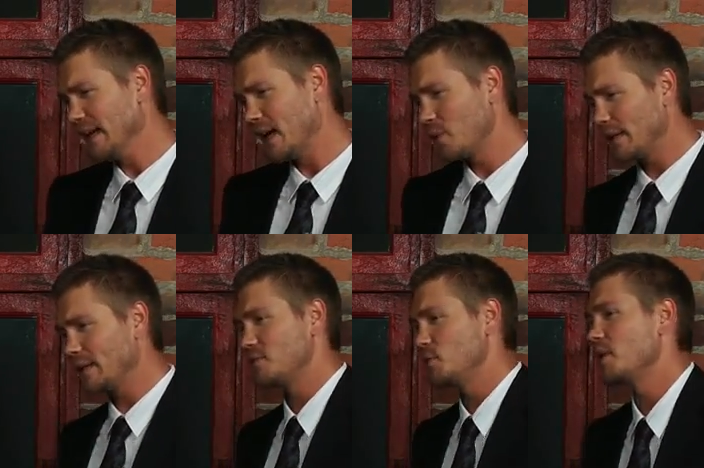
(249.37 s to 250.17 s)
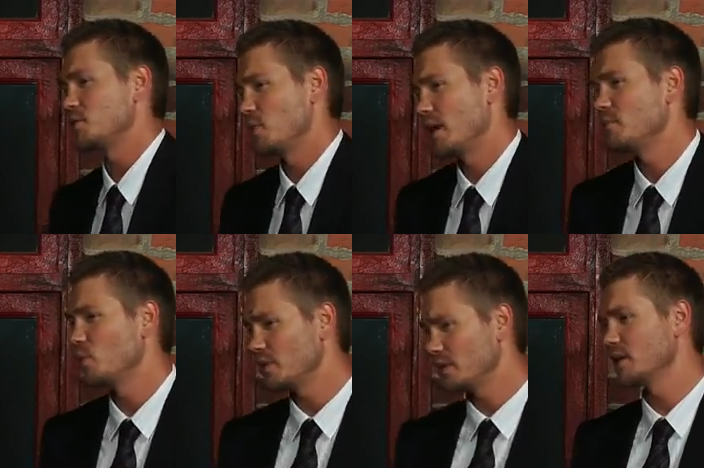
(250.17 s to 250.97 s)
I don't want to give too much away,
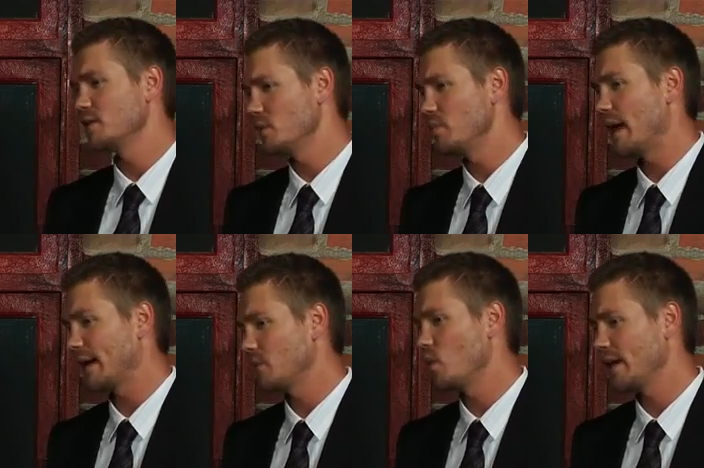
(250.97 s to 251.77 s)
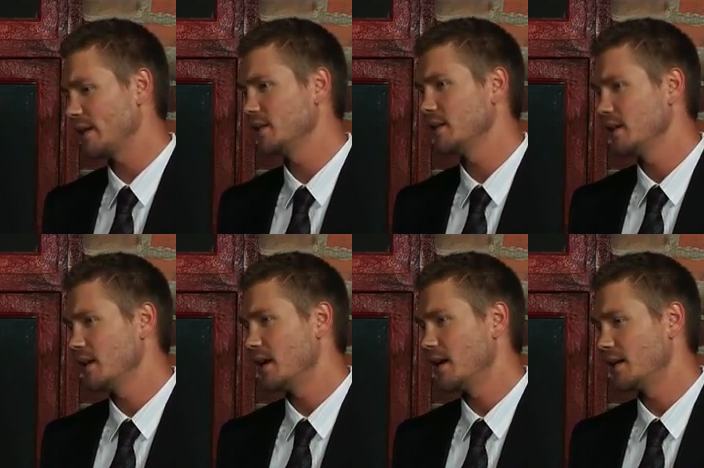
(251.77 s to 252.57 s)
but we're going to do a black and white
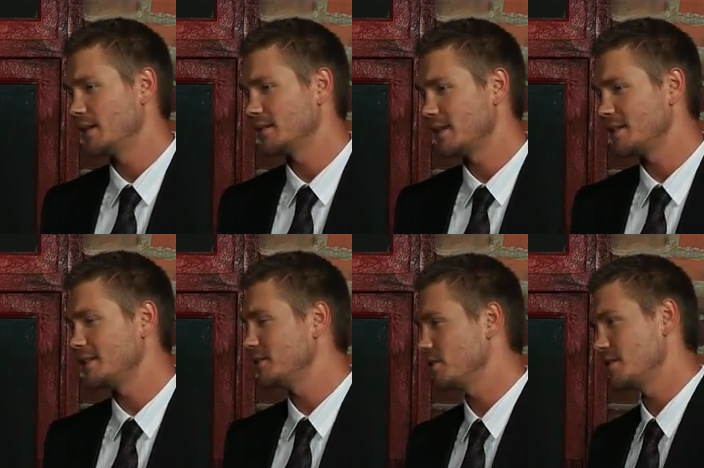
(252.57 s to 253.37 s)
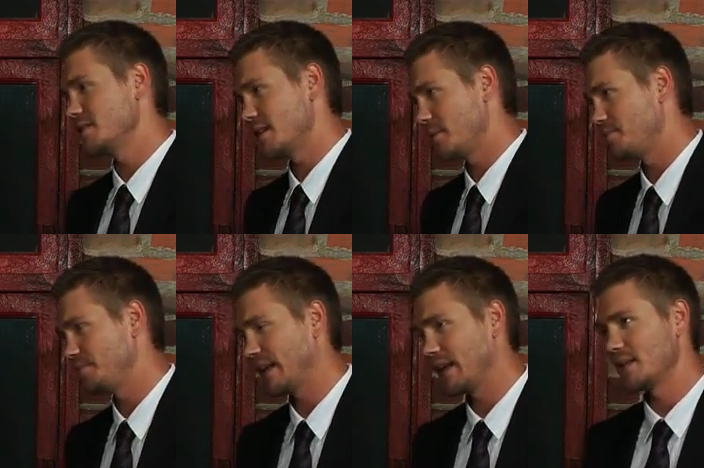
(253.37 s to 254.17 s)
1930s ad,
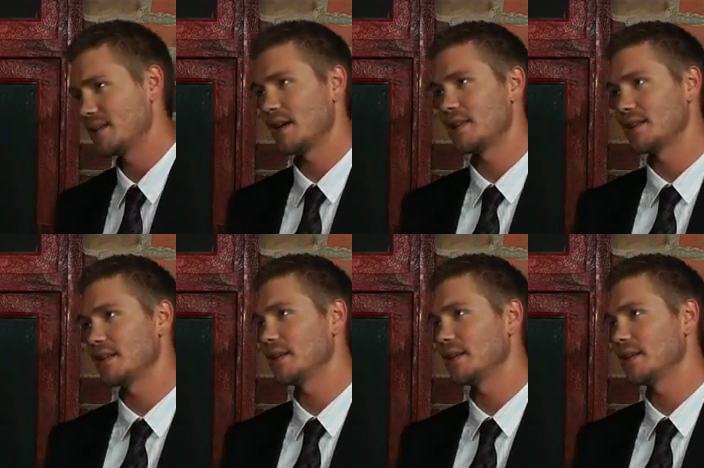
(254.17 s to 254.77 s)
and I think